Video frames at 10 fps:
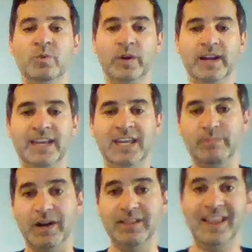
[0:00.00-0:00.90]
to keep our
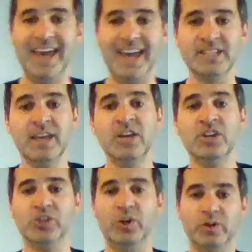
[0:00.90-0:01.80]
legs
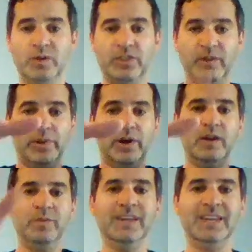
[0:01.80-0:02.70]
shoulder width apart. We can
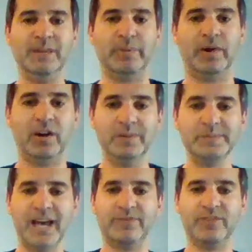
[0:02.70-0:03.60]
keep our arms out for
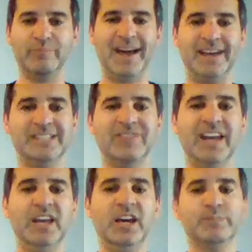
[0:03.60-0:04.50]
balance if that
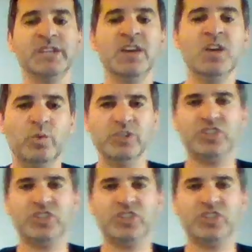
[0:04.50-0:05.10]
helps. We're just going to go